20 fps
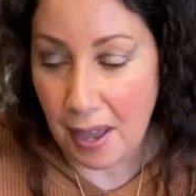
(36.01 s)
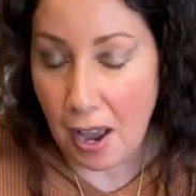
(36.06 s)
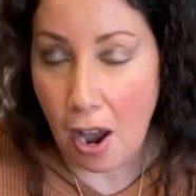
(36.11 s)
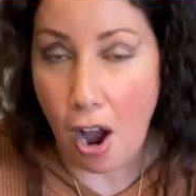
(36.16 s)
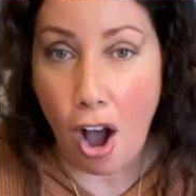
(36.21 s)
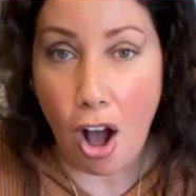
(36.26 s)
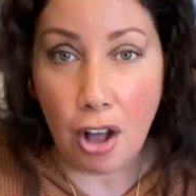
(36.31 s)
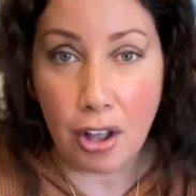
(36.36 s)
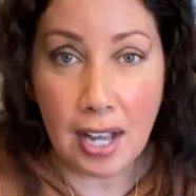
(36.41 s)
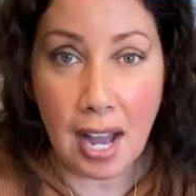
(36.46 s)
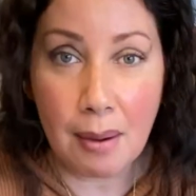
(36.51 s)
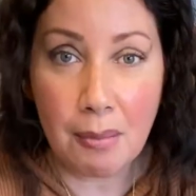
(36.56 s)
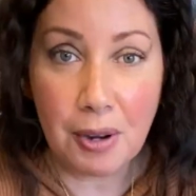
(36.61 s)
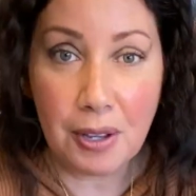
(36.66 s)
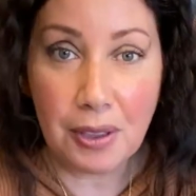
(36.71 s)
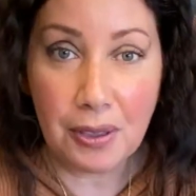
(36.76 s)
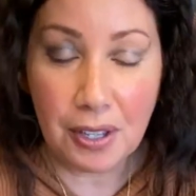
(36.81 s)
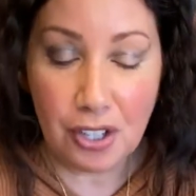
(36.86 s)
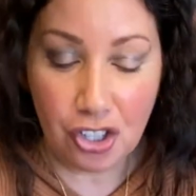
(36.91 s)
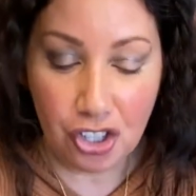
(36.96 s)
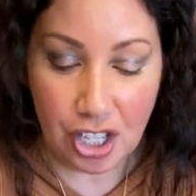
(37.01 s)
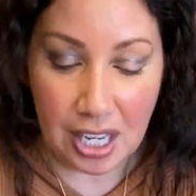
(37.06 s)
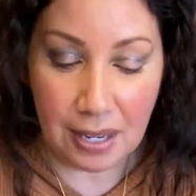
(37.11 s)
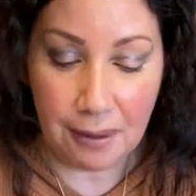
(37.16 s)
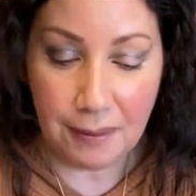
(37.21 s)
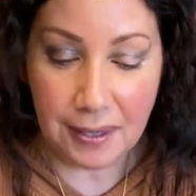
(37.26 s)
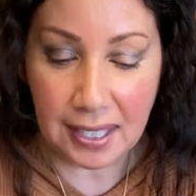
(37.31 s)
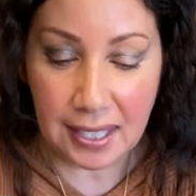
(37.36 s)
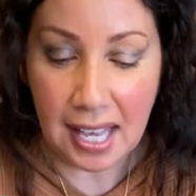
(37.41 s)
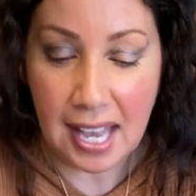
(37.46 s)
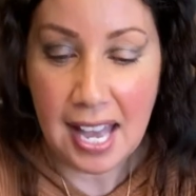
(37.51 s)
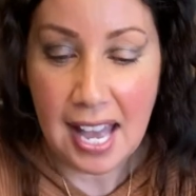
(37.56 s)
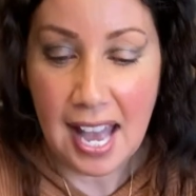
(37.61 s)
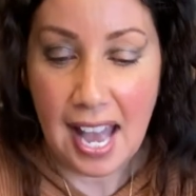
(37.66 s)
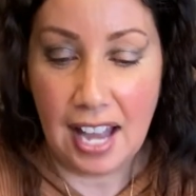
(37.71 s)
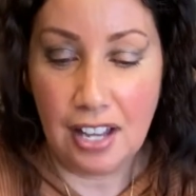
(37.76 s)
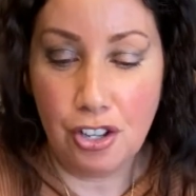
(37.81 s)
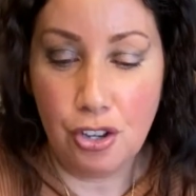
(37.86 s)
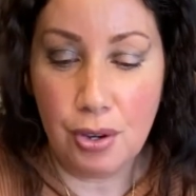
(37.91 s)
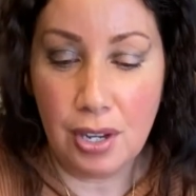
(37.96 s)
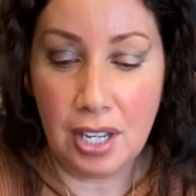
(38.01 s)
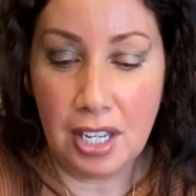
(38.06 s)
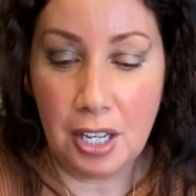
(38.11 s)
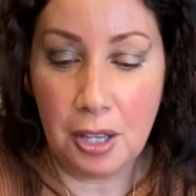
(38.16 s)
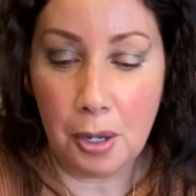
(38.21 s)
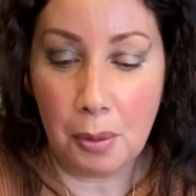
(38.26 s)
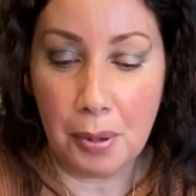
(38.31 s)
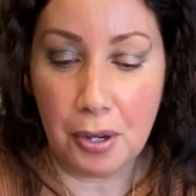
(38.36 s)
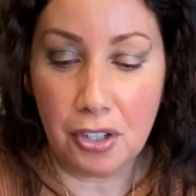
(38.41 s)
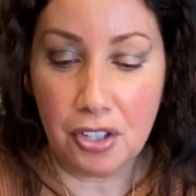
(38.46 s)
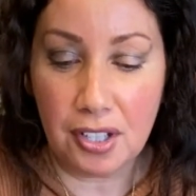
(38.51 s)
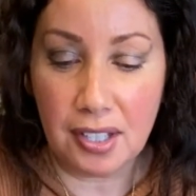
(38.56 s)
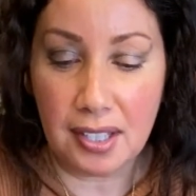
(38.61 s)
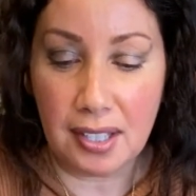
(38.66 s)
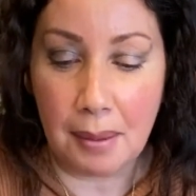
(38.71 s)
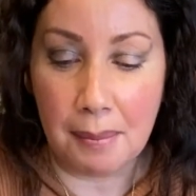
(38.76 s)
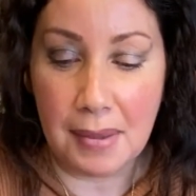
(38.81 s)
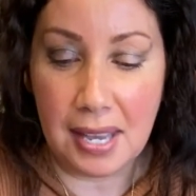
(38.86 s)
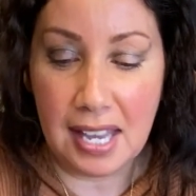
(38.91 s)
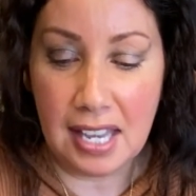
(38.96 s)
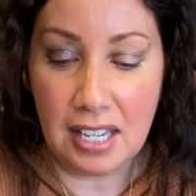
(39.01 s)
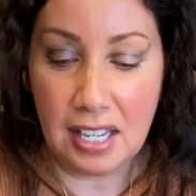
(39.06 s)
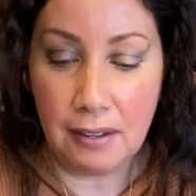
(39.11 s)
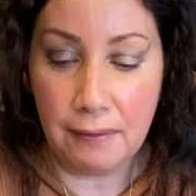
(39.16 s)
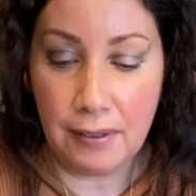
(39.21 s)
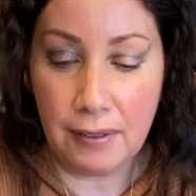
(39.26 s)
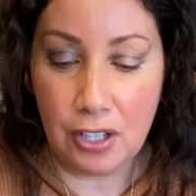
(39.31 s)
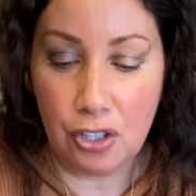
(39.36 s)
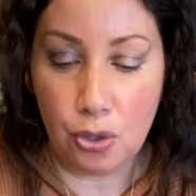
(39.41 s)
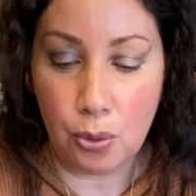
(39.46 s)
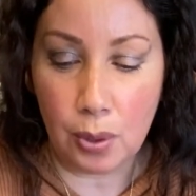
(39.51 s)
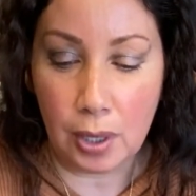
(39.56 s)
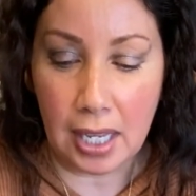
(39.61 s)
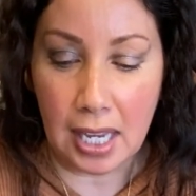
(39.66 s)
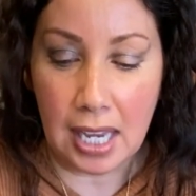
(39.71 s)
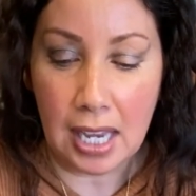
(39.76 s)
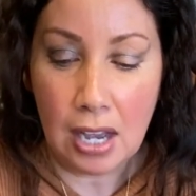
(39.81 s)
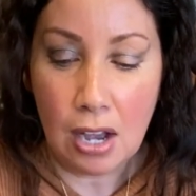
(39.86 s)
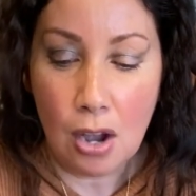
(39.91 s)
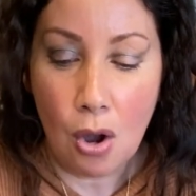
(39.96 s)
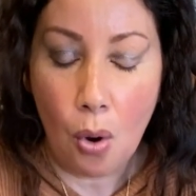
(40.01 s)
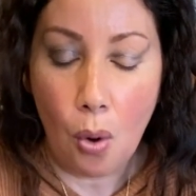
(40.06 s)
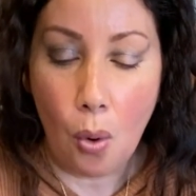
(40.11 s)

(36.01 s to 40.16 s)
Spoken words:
They all come with the sheaths, and you can either purchase them individually